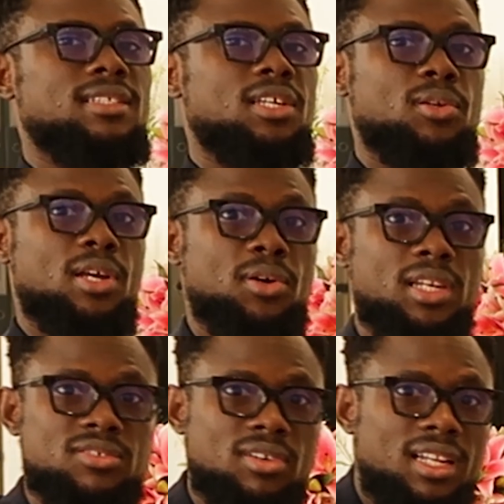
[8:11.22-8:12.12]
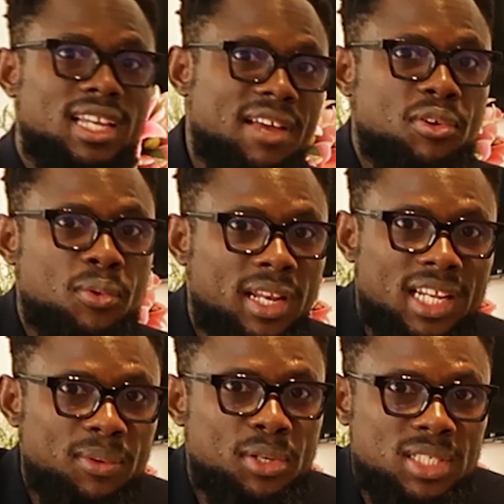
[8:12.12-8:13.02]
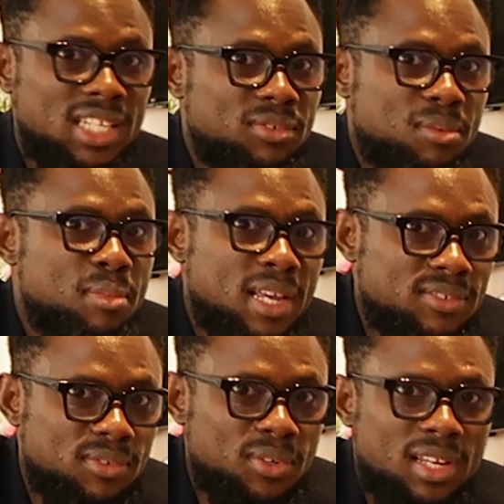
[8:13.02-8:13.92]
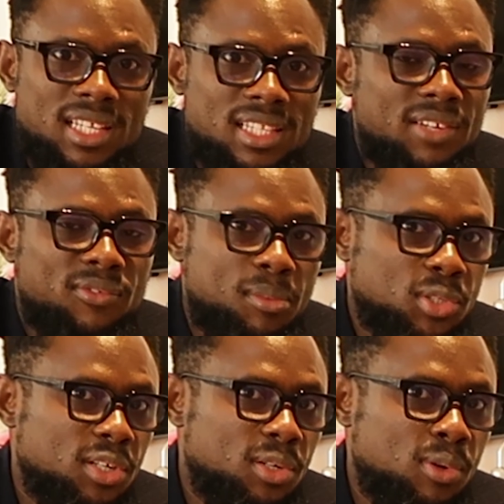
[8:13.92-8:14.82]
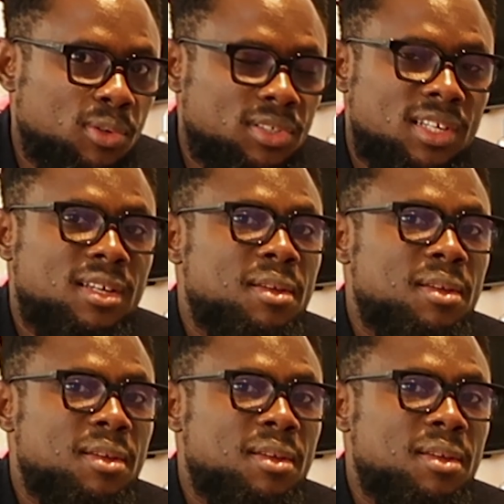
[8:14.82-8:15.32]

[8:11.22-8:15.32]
I tell you, I would literally everywhere and anywhere to give the best view, anything information in the world.